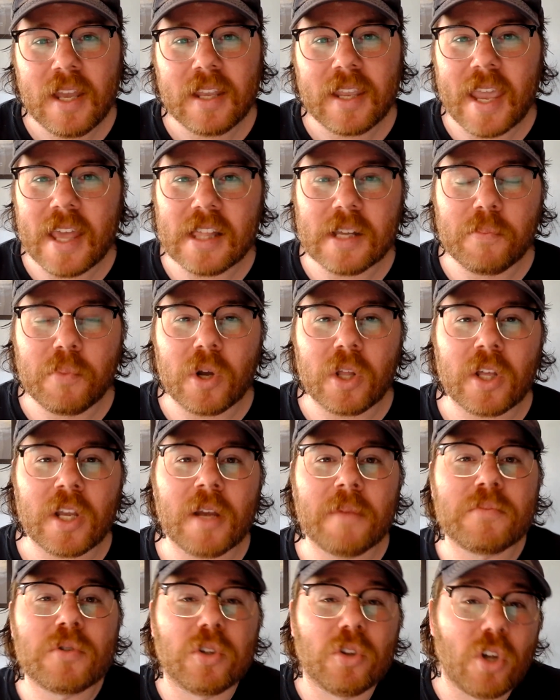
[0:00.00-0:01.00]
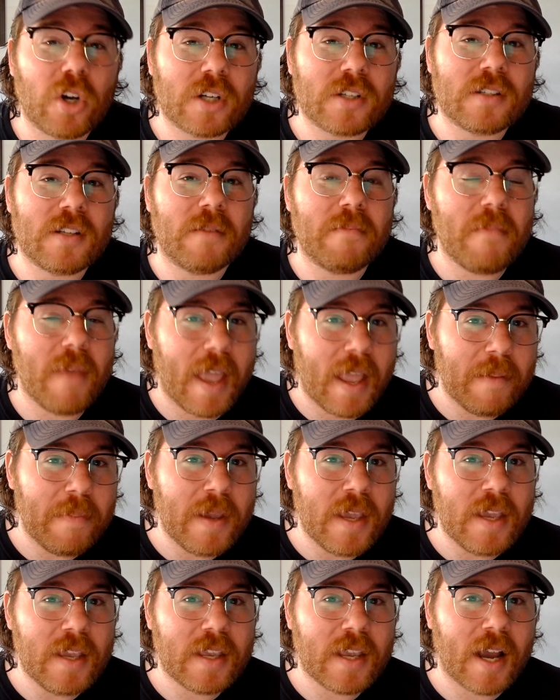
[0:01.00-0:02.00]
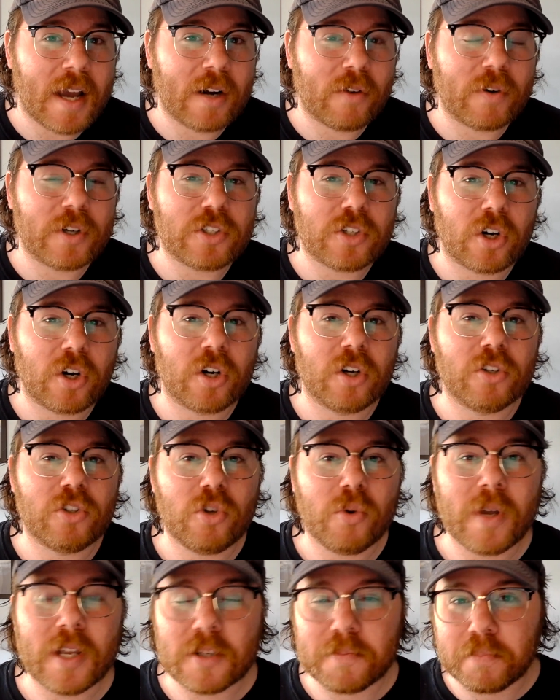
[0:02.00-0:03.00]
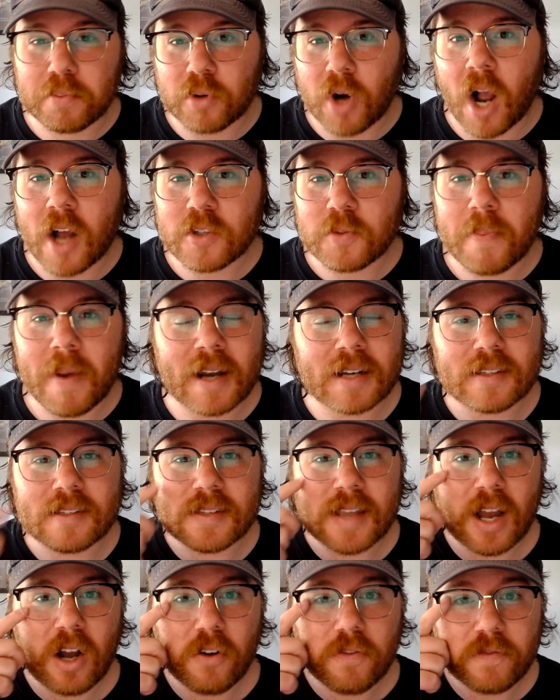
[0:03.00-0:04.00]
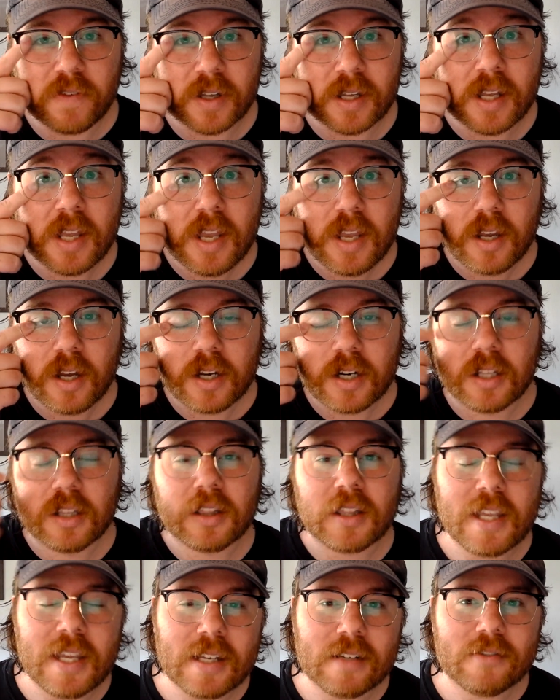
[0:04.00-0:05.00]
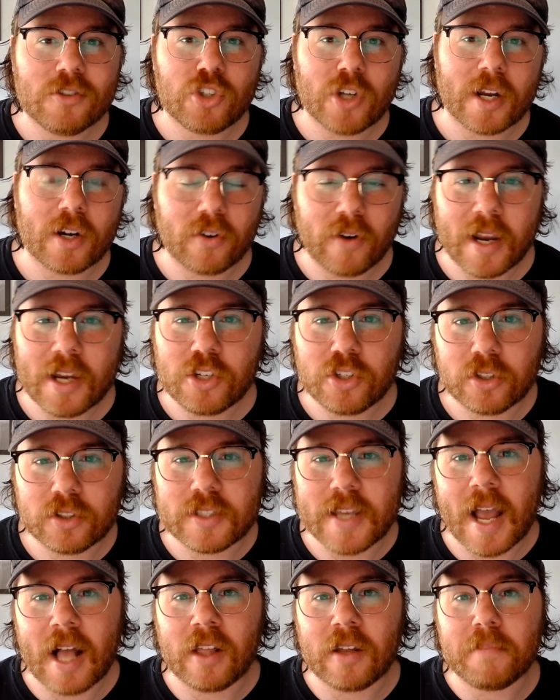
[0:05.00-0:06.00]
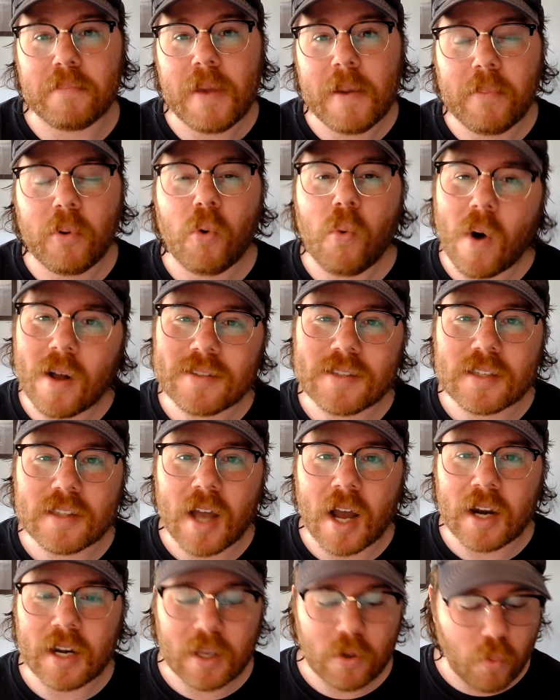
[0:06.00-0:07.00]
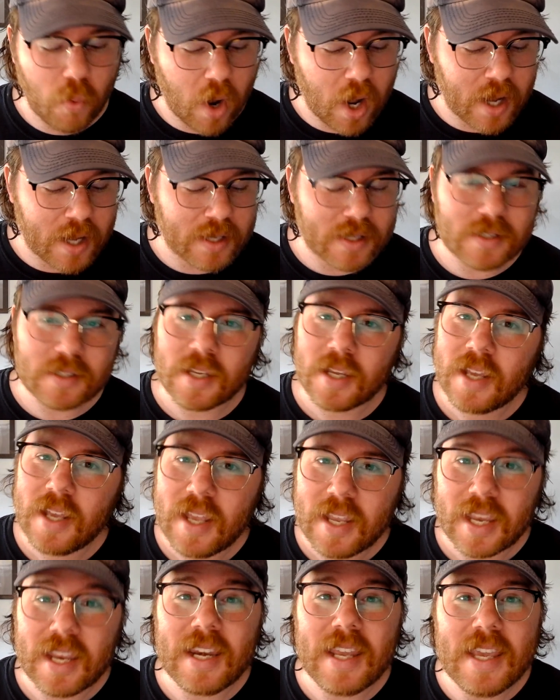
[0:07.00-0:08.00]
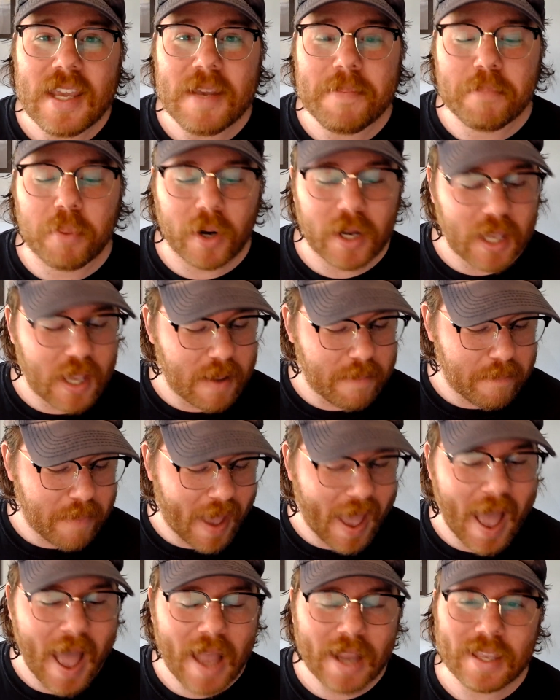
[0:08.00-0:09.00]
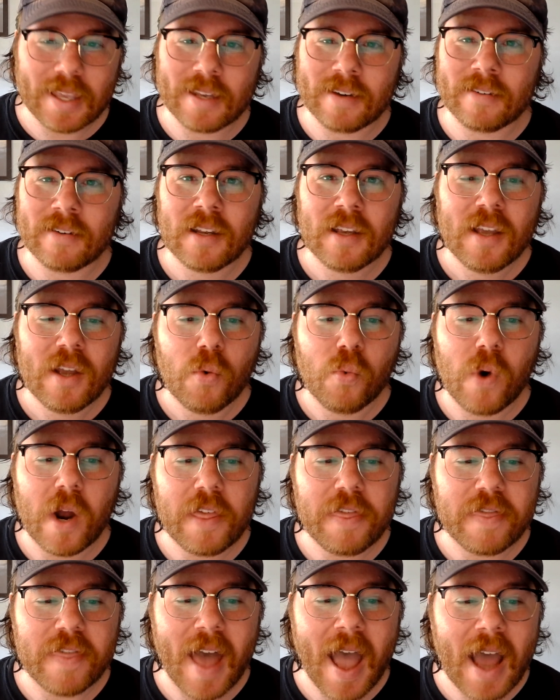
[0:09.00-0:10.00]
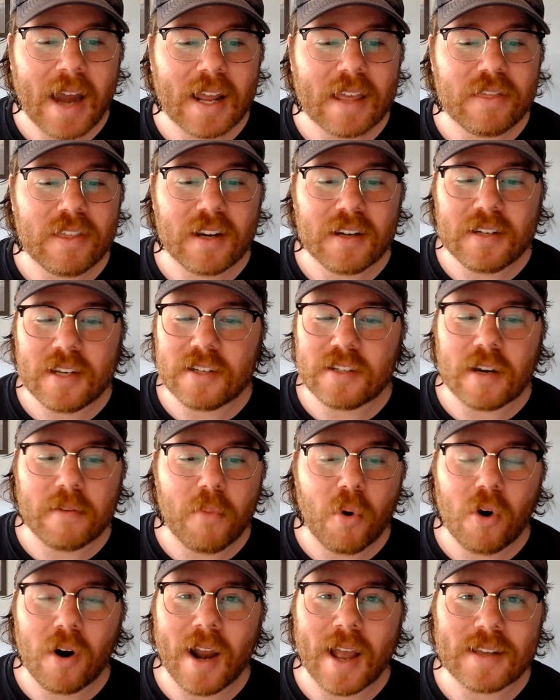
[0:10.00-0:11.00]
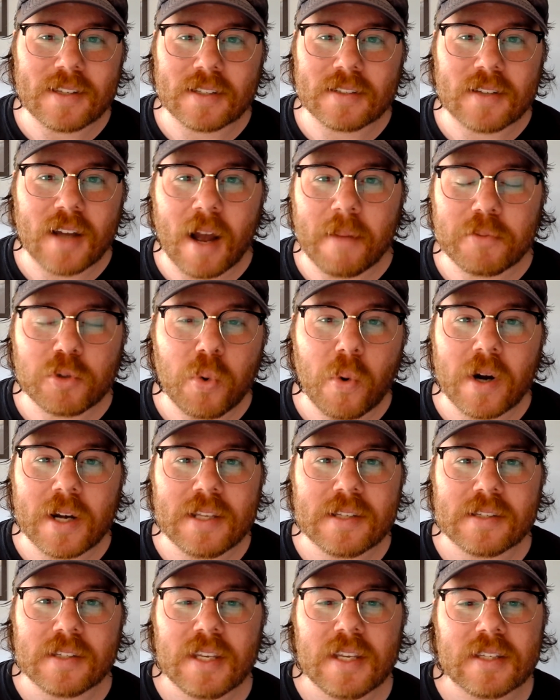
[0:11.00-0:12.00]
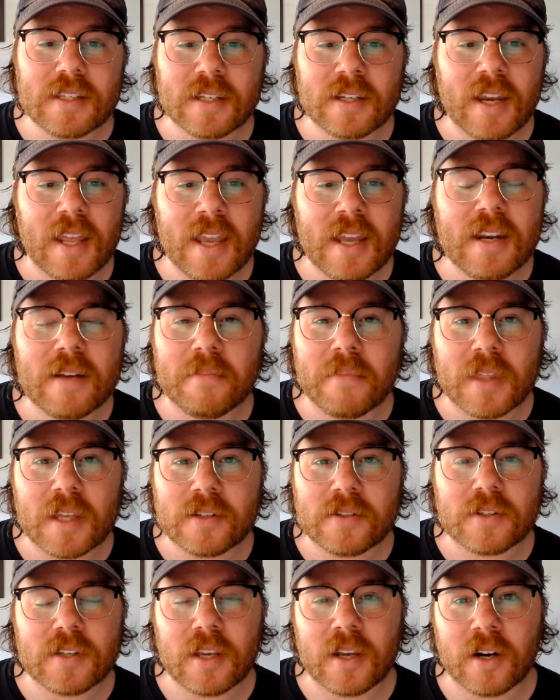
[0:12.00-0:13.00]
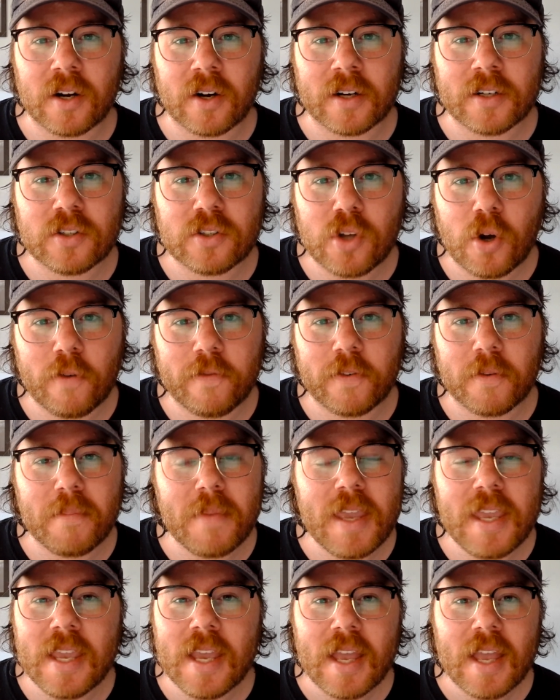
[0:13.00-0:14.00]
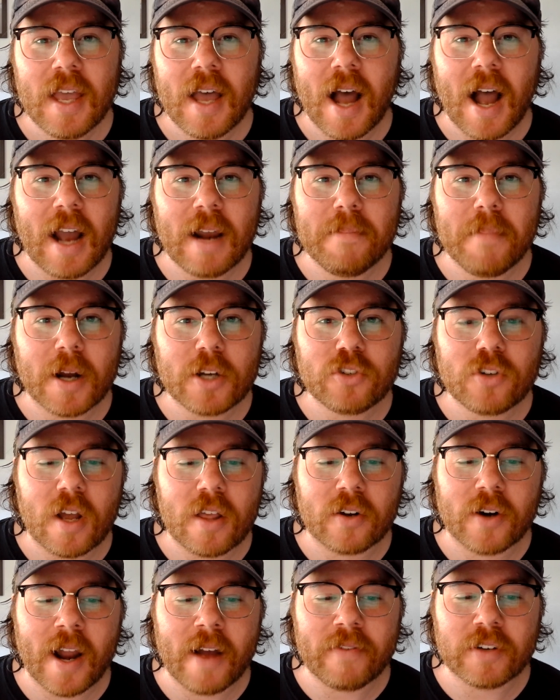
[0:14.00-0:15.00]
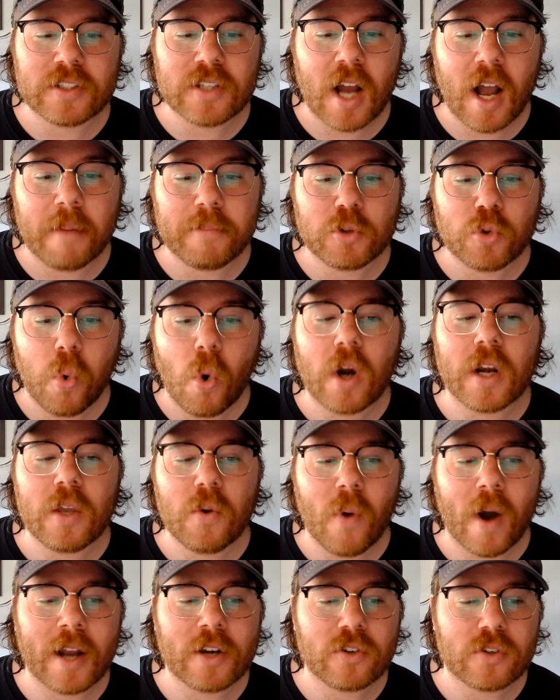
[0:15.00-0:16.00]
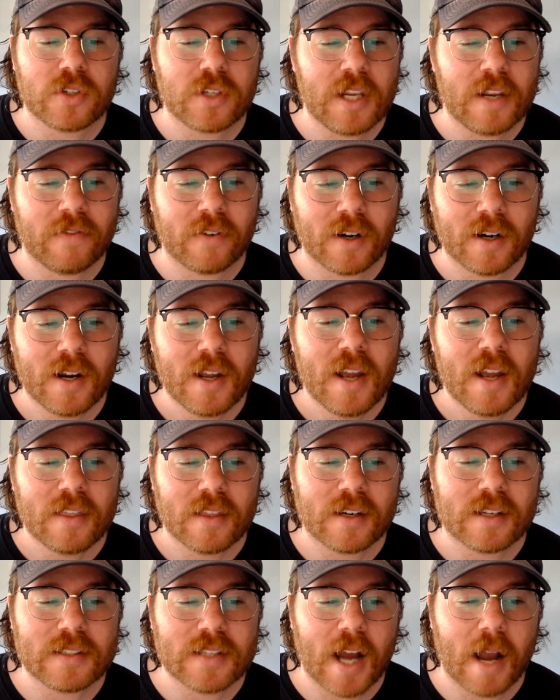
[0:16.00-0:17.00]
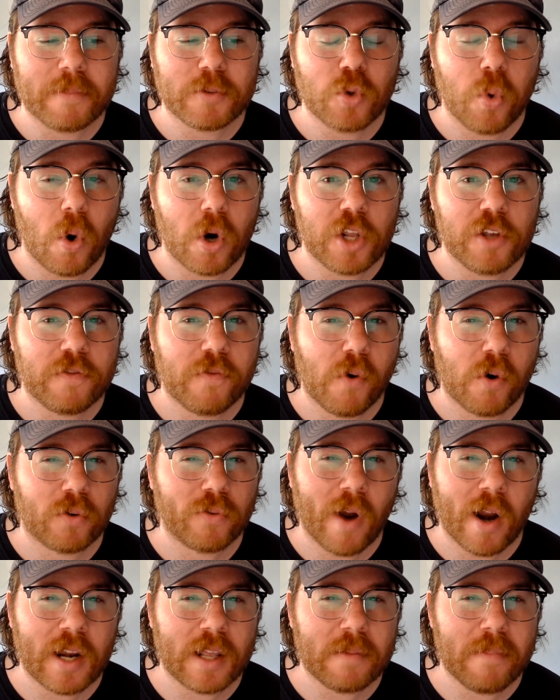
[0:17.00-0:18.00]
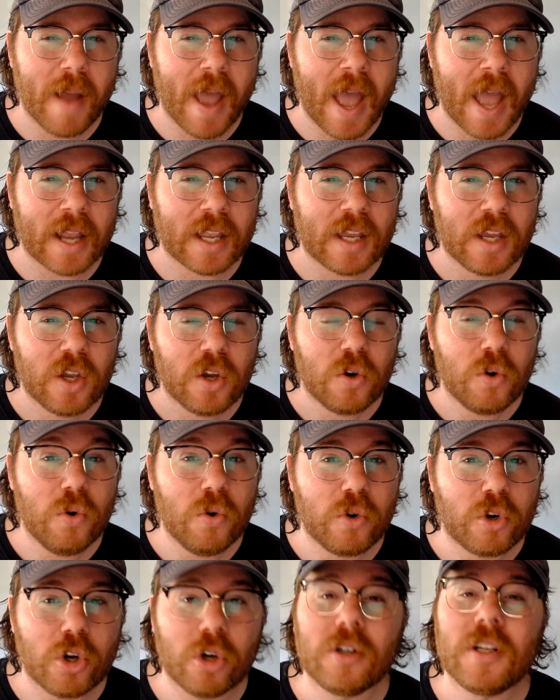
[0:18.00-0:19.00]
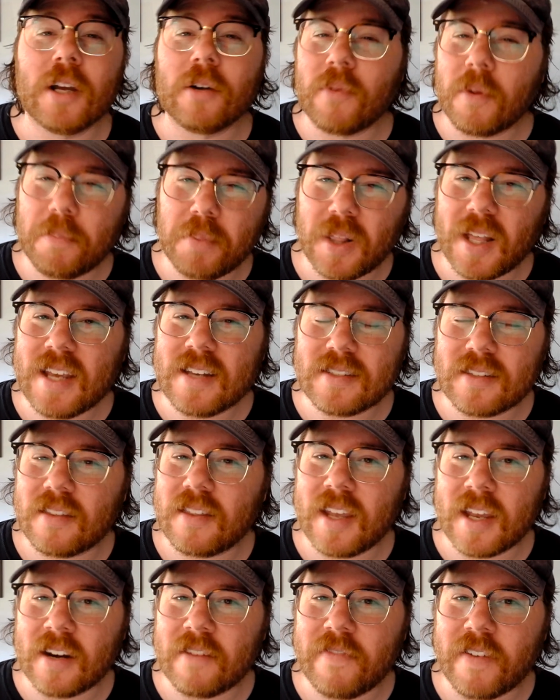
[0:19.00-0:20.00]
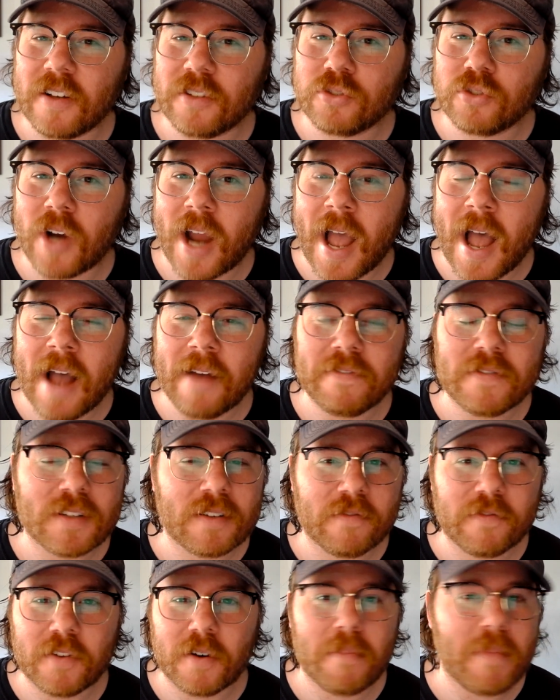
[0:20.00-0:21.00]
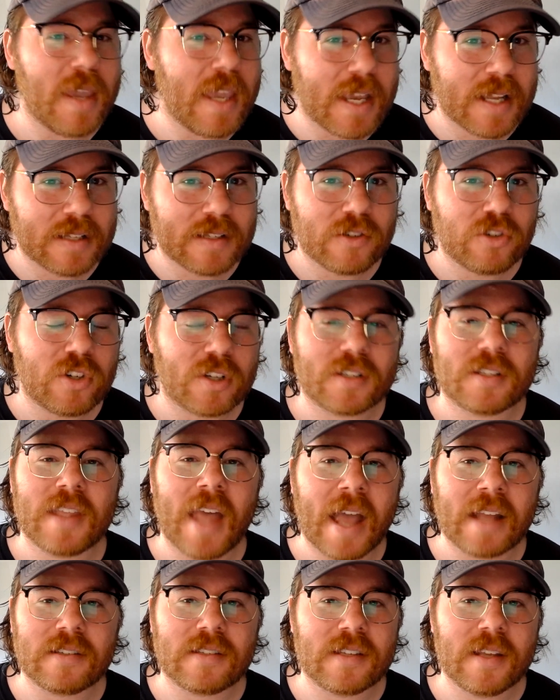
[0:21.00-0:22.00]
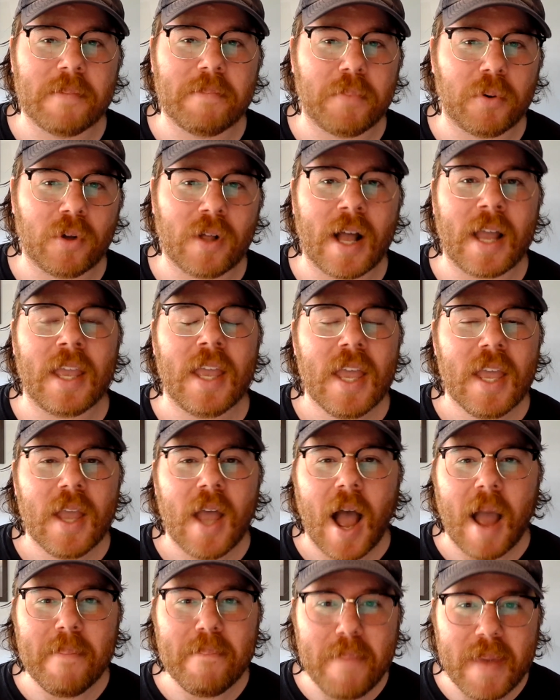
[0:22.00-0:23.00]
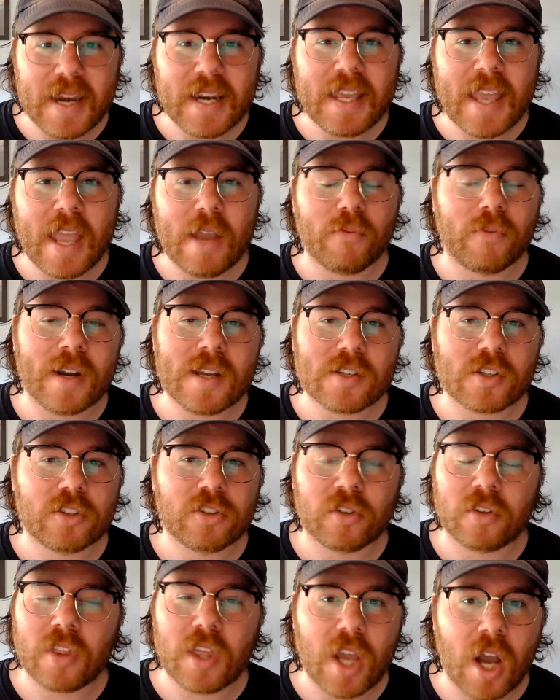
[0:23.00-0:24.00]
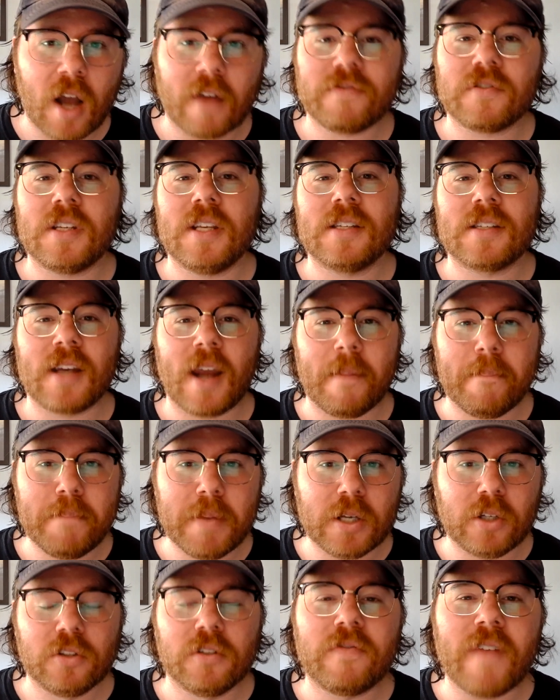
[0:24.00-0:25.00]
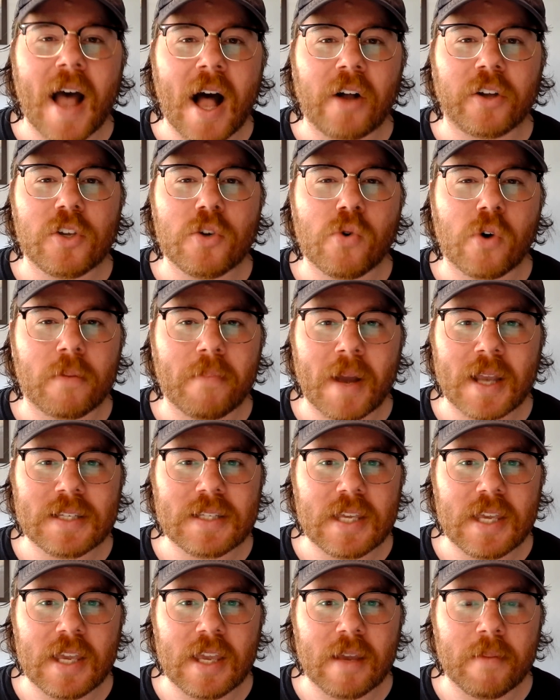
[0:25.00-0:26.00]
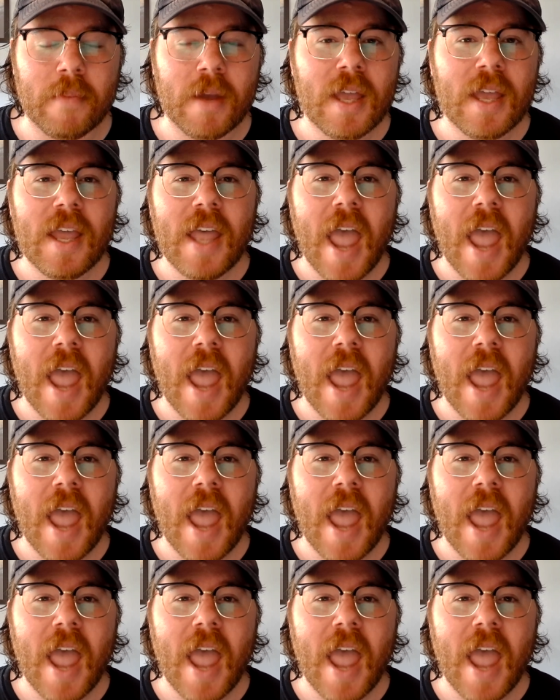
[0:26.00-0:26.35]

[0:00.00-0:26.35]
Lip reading: Caleb Williams looks to maybe kind of return to his prospect self, an elite generational talent people once thought he was. Can he bring it back? And with that, I think DJ Moore has a top 20 season in him this year. And so for me, I'd much rather have a top 20 wide receiver than a top 24 running back who could get replaced in the NFL draft. And for me, it's just that simple. I mitigate risk during the offseason. I build value on my team.